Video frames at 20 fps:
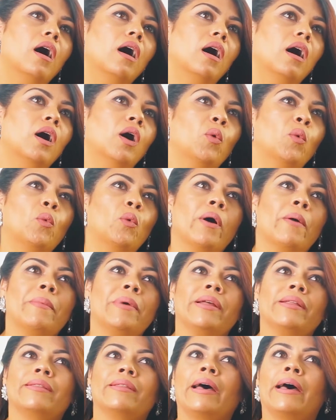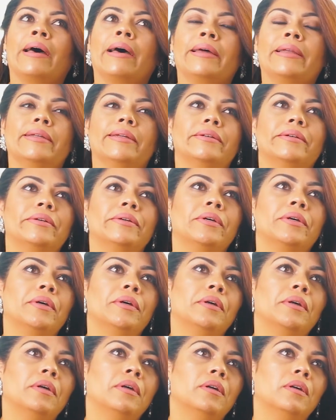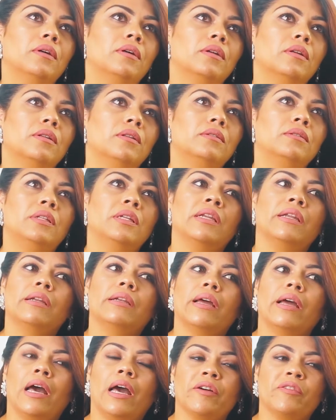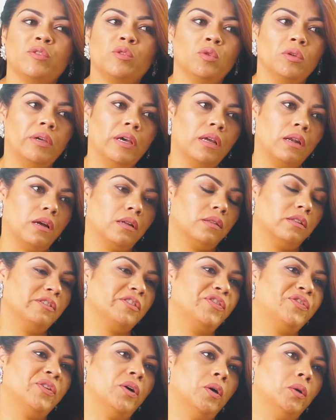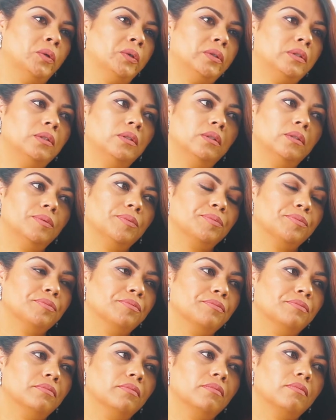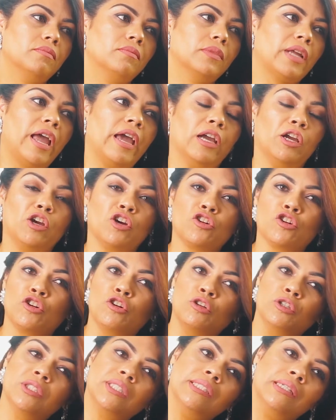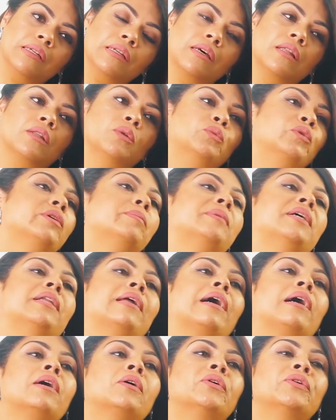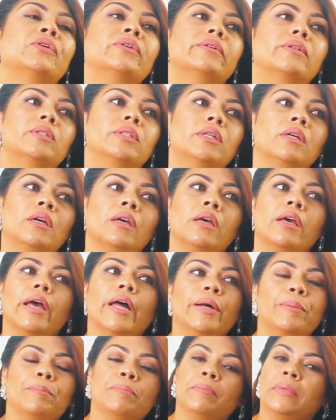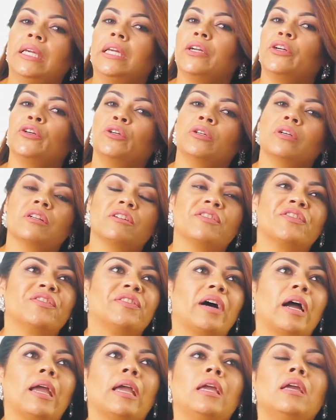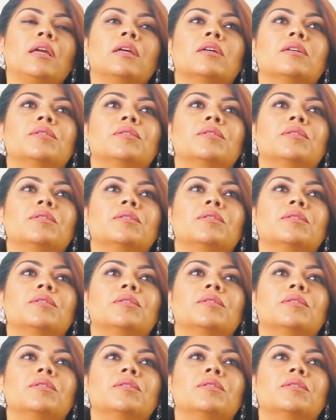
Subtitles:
A woman that didn't have to get on the phone and curse another woman out and meet her to fight